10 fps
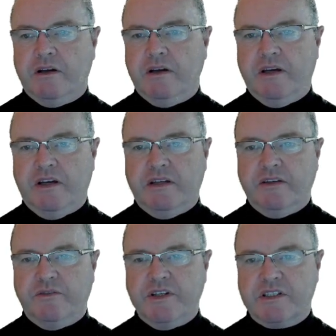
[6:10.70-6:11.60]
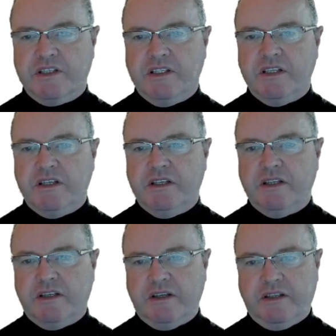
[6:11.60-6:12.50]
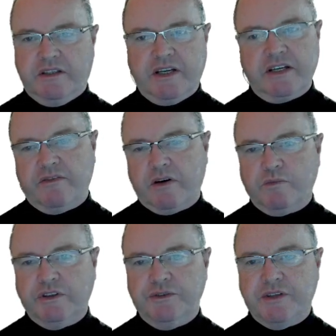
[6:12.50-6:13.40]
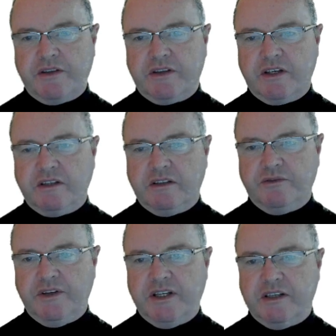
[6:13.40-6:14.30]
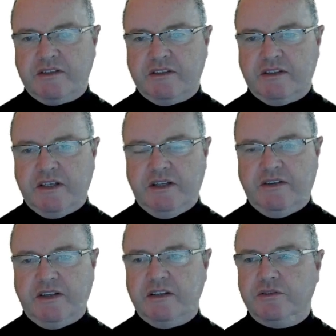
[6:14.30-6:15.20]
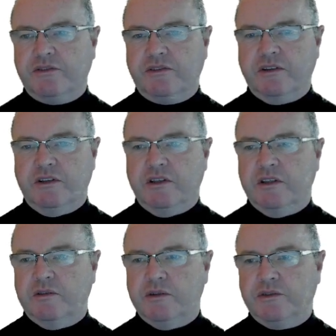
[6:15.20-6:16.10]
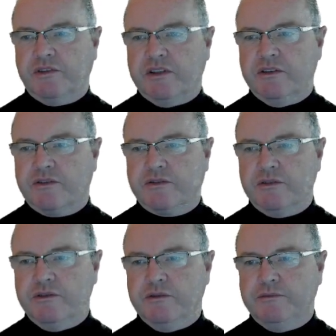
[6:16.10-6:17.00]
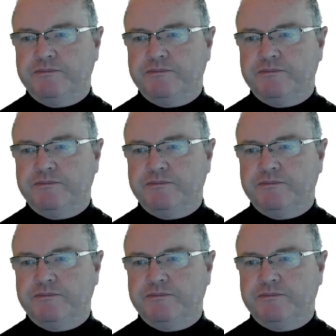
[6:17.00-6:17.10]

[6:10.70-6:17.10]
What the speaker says: and if we see a -1 we'll do nothing. If we get anything else we'll send it through.